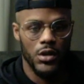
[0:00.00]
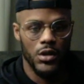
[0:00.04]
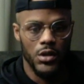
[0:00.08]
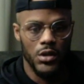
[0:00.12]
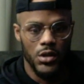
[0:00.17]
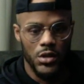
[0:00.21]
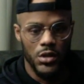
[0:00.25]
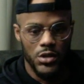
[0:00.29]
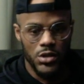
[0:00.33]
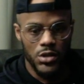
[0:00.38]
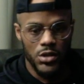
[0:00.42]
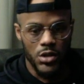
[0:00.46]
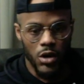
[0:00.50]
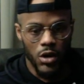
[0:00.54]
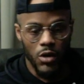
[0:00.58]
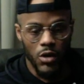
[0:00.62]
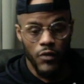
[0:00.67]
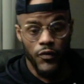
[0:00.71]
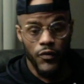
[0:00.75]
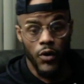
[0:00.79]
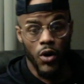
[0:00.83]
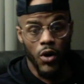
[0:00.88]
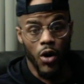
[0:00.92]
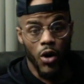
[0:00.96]
So
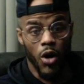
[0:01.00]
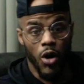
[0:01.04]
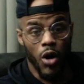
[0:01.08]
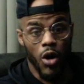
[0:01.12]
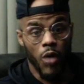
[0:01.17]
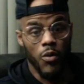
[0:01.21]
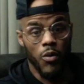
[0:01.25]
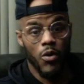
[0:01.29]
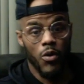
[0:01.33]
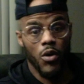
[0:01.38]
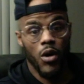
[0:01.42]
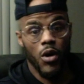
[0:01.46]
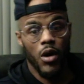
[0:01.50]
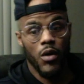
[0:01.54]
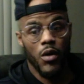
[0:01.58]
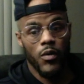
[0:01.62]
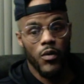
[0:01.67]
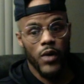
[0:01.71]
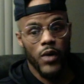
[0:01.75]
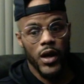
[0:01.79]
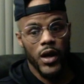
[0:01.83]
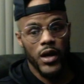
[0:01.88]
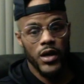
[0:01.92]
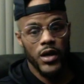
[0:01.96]
for overall
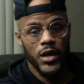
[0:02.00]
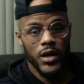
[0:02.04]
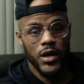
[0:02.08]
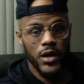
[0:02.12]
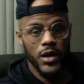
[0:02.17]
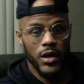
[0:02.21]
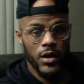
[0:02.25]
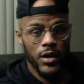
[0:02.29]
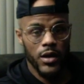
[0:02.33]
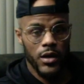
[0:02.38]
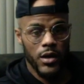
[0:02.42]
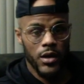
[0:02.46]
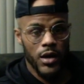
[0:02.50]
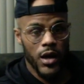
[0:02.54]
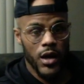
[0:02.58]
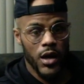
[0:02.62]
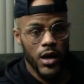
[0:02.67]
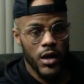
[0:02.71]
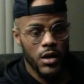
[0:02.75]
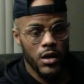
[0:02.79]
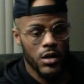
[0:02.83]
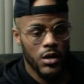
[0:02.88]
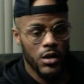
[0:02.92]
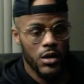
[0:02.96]
ranking here today,
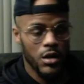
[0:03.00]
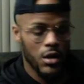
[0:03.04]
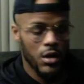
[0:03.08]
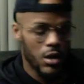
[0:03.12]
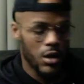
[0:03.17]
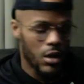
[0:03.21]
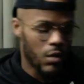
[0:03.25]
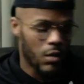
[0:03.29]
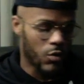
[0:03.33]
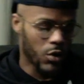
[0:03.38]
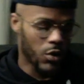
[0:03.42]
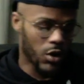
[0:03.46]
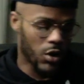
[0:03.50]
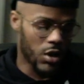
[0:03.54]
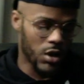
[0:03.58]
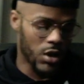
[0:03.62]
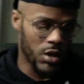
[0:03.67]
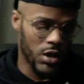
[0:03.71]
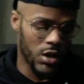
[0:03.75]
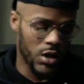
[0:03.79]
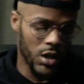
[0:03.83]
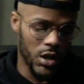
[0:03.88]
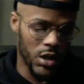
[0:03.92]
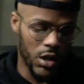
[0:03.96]
we're gonna
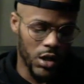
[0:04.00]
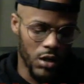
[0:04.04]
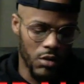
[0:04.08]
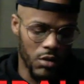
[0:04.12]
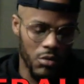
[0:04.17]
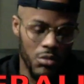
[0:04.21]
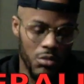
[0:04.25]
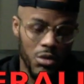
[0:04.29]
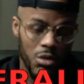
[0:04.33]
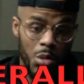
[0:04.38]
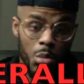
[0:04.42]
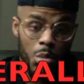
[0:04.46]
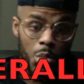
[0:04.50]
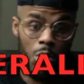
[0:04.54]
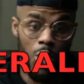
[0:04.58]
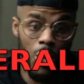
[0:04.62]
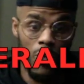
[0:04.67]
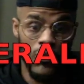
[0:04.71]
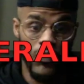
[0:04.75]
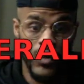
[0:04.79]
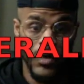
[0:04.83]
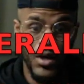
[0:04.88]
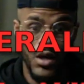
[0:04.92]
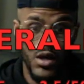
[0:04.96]
give the
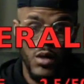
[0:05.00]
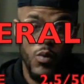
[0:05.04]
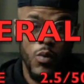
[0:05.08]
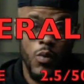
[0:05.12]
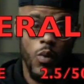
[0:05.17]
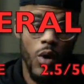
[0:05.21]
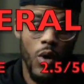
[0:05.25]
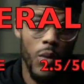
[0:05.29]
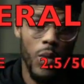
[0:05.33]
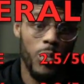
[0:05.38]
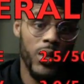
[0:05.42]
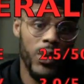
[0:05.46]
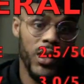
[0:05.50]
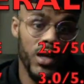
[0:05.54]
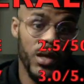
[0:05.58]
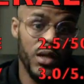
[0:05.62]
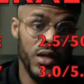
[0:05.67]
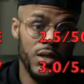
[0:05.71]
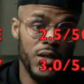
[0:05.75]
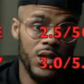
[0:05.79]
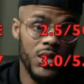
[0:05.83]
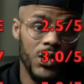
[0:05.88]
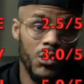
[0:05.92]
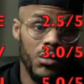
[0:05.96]
movie One Piece
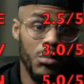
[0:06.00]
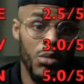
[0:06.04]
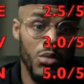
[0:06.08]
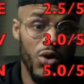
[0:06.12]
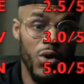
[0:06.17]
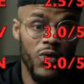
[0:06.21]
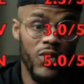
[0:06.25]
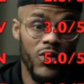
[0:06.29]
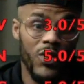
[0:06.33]
movie